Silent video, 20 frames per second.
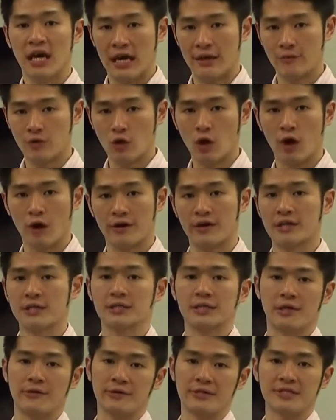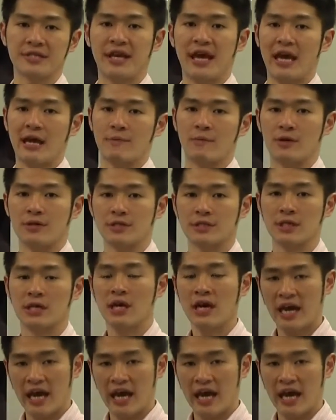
and target series cameras.